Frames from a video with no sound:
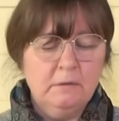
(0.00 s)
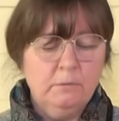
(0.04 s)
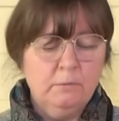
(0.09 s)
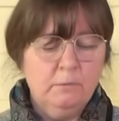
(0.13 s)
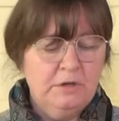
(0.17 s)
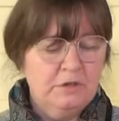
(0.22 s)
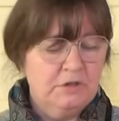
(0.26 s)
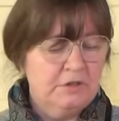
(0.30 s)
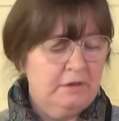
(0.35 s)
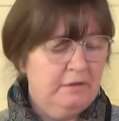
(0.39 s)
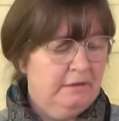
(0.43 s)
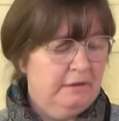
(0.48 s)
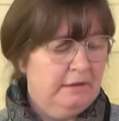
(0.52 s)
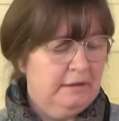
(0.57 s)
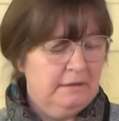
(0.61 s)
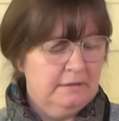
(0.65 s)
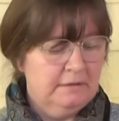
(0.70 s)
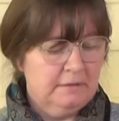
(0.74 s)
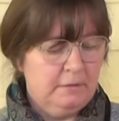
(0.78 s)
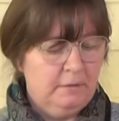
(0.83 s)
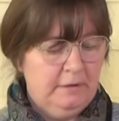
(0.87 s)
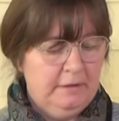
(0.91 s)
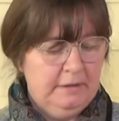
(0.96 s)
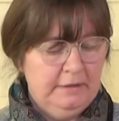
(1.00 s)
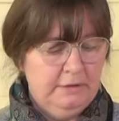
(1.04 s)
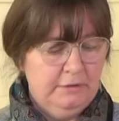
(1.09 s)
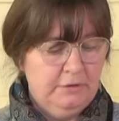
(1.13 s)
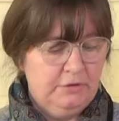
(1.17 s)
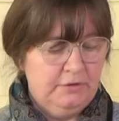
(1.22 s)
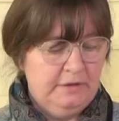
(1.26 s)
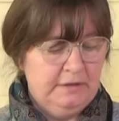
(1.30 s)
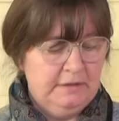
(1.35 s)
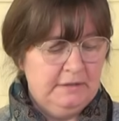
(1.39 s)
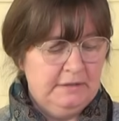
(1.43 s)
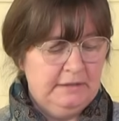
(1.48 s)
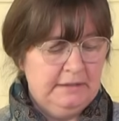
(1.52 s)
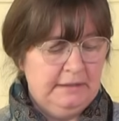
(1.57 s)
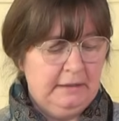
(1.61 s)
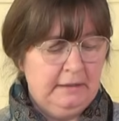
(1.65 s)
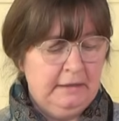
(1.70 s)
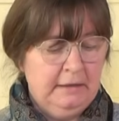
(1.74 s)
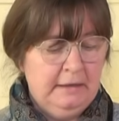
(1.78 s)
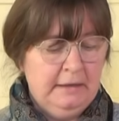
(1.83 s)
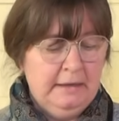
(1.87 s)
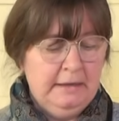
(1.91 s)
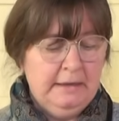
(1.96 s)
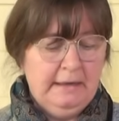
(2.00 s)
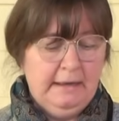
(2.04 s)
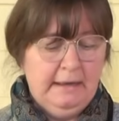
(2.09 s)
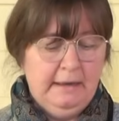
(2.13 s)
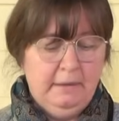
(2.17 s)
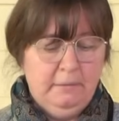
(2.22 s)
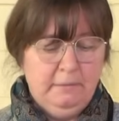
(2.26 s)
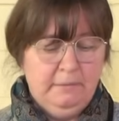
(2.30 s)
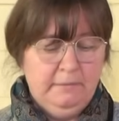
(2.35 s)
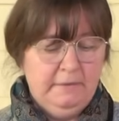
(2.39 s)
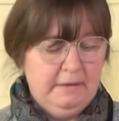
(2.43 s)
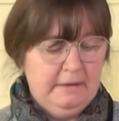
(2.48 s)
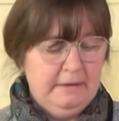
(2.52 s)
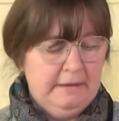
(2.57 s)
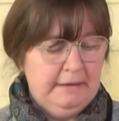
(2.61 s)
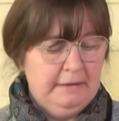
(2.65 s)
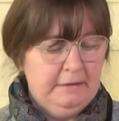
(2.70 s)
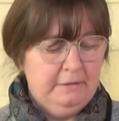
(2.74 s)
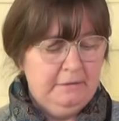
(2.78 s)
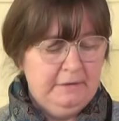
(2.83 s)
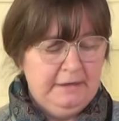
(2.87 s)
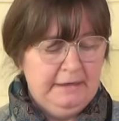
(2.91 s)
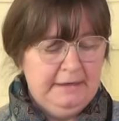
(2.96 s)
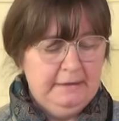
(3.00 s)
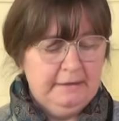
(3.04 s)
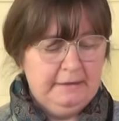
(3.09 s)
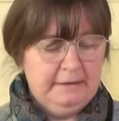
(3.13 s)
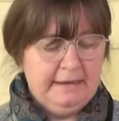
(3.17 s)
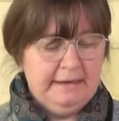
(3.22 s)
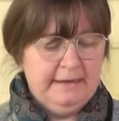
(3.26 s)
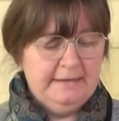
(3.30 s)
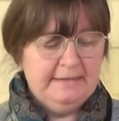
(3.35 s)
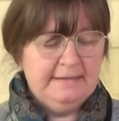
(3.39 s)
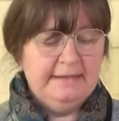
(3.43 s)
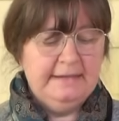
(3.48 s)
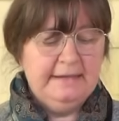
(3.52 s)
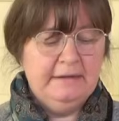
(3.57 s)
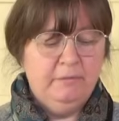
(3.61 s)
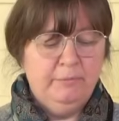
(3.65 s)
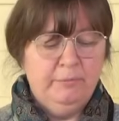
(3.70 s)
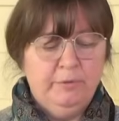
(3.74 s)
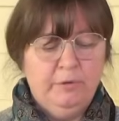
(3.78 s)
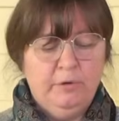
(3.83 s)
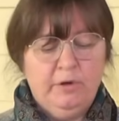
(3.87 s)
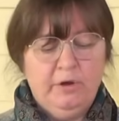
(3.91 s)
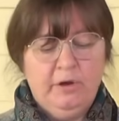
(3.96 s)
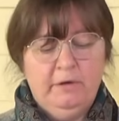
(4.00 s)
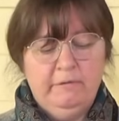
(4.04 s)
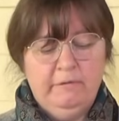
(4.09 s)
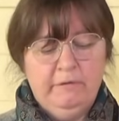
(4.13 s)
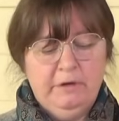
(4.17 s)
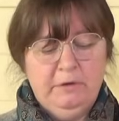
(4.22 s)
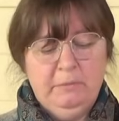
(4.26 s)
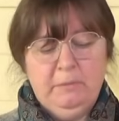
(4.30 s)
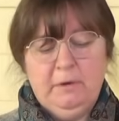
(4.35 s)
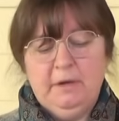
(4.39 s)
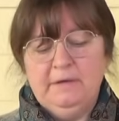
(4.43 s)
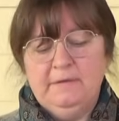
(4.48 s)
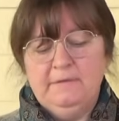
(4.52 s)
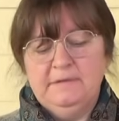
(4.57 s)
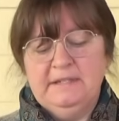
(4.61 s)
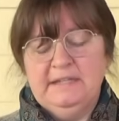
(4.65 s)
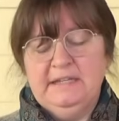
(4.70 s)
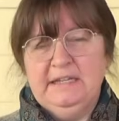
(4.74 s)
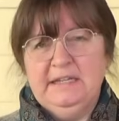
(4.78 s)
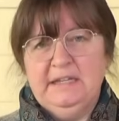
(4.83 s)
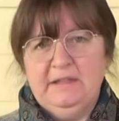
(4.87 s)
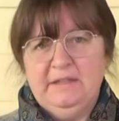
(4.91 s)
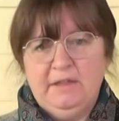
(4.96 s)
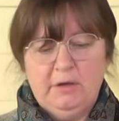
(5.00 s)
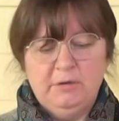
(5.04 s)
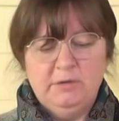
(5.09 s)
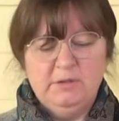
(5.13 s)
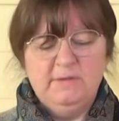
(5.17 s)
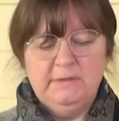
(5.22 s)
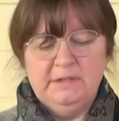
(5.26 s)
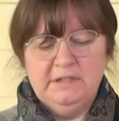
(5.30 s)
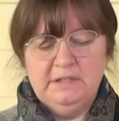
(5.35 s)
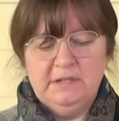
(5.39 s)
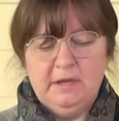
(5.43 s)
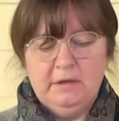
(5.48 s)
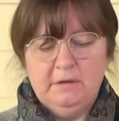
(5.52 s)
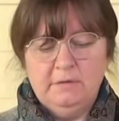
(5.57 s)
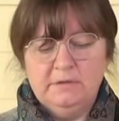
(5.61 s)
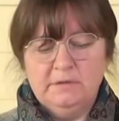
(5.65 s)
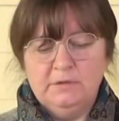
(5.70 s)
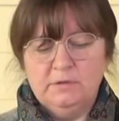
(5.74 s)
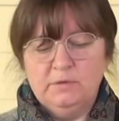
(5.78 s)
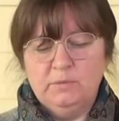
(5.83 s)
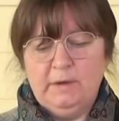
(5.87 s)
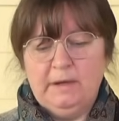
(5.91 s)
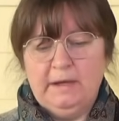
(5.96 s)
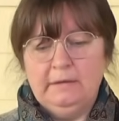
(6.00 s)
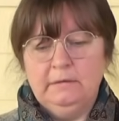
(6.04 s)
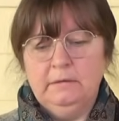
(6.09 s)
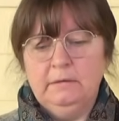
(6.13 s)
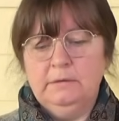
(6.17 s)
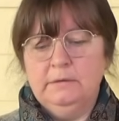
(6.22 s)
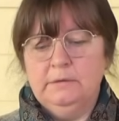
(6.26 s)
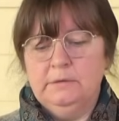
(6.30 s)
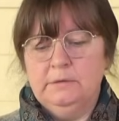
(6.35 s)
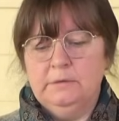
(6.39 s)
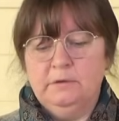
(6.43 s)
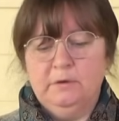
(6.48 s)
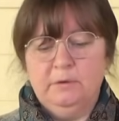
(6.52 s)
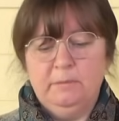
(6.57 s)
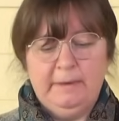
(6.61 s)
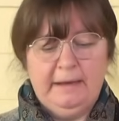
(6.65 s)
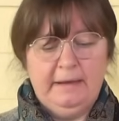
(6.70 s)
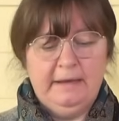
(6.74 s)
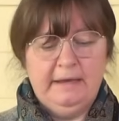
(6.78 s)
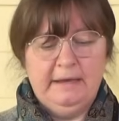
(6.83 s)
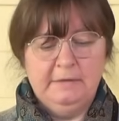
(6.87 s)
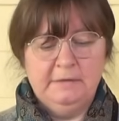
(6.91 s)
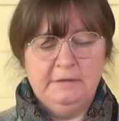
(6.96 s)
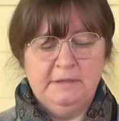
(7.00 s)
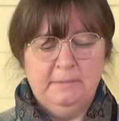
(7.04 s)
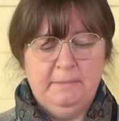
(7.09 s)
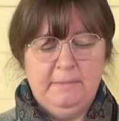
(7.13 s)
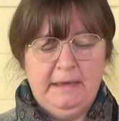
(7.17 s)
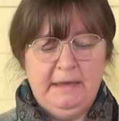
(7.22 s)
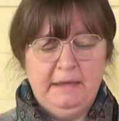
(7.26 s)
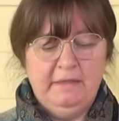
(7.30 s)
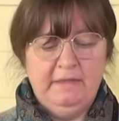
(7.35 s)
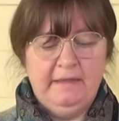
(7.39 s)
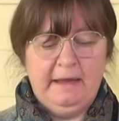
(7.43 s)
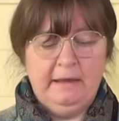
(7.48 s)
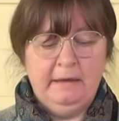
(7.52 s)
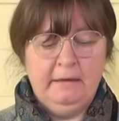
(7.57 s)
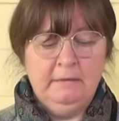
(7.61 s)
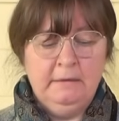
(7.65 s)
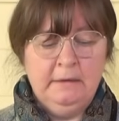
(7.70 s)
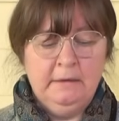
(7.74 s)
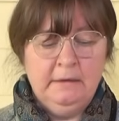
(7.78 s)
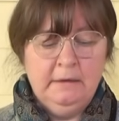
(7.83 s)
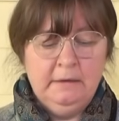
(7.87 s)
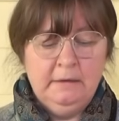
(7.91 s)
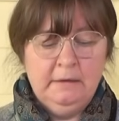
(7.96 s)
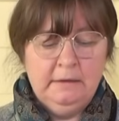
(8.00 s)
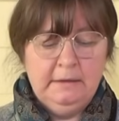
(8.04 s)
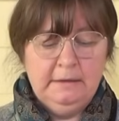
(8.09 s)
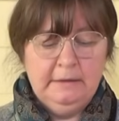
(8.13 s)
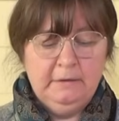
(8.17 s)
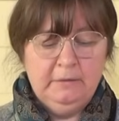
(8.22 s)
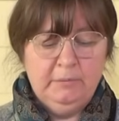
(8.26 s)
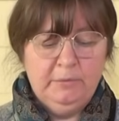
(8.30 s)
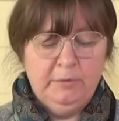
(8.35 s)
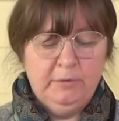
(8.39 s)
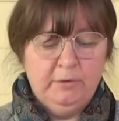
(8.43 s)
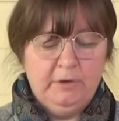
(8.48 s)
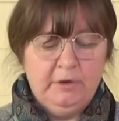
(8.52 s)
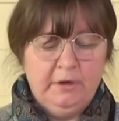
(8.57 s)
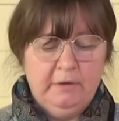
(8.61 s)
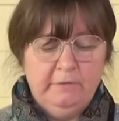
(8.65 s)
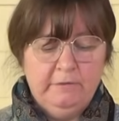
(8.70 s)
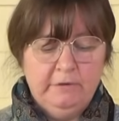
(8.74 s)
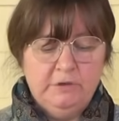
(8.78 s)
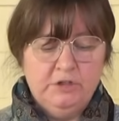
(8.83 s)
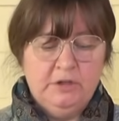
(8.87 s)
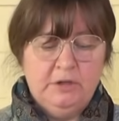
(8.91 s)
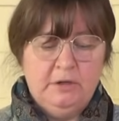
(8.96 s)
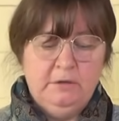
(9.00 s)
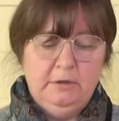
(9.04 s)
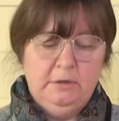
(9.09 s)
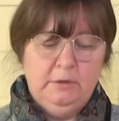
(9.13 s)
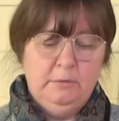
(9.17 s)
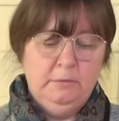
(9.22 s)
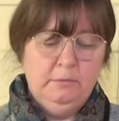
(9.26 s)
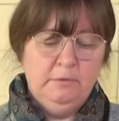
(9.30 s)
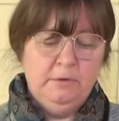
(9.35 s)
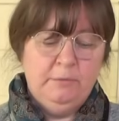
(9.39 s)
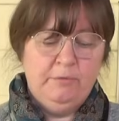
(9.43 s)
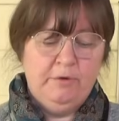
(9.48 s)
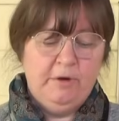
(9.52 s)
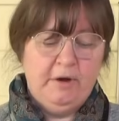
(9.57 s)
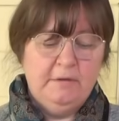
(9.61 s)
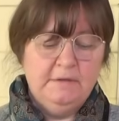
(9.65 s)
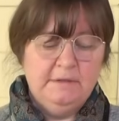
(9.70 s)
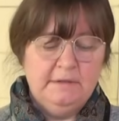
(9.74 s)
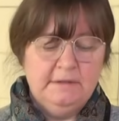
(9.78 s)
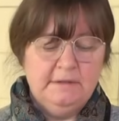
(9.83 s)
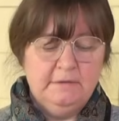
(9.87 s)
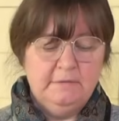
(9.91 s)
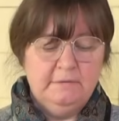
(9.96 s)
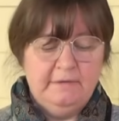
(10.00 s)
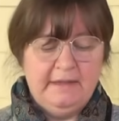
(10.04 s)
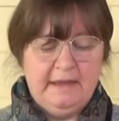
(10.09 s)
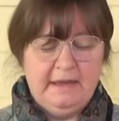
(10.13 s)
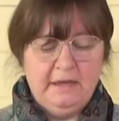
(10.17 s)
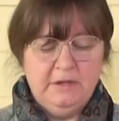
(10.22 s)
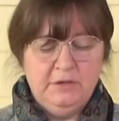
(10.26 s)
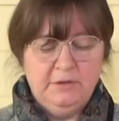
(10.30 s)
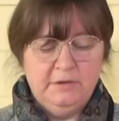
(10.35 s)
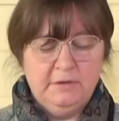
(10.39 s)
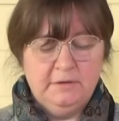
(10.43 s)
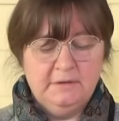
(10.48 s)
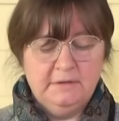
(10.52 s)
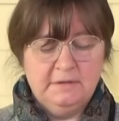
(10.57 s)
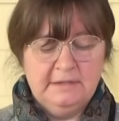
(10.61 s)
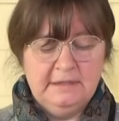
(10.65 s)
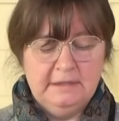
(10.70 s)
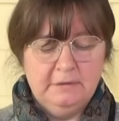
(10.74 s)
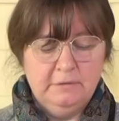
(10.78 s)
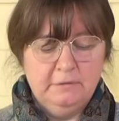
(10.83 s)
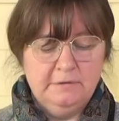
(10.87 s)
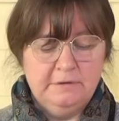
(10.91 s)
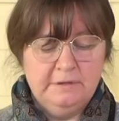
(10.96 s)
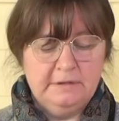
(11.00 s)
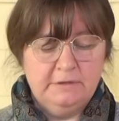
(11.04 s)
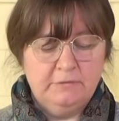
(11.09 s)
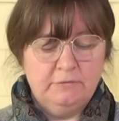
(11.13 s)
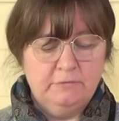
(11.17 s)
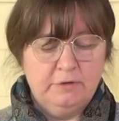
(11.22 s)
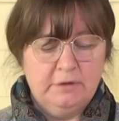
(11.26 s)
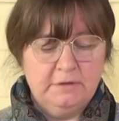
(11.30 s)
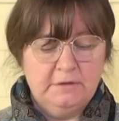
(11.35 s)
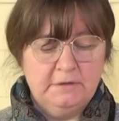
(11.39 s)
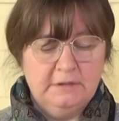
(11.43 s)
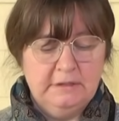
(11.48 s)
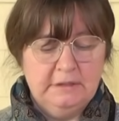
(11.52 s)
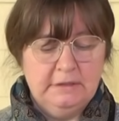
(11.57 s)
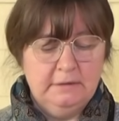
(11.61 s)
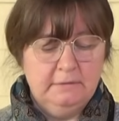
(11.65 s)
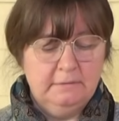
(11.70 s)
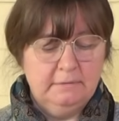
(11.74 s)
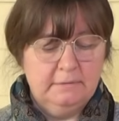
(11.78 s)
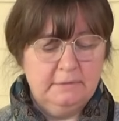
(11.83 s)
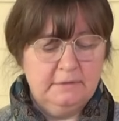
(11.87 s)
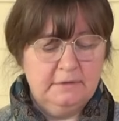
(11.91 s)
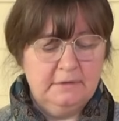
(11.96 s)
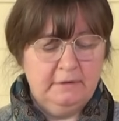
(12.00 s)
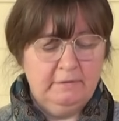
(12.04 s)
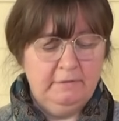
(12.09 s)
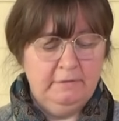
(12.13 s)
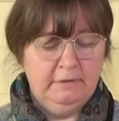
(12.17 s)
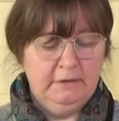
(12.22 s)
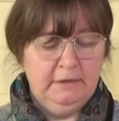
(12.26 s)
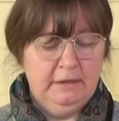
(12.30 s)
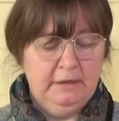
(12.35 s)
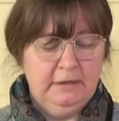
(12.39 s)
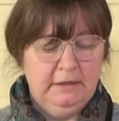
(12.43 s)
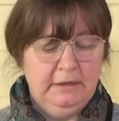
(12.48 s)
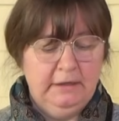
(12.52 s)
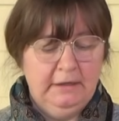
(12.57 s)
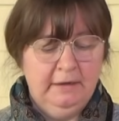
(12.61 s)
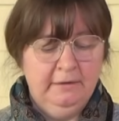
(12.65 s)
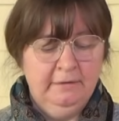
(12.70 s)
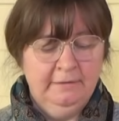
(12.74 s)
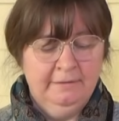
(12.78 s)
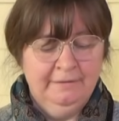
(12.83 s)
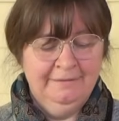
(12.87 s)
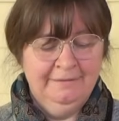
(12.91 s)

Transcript: which I think is quite interesting. Little needle case, the little book cover you might have seen in those videos as well. Talk about how to make that little book cover, show you the process of that, and you can see all this rusty stuff in it here.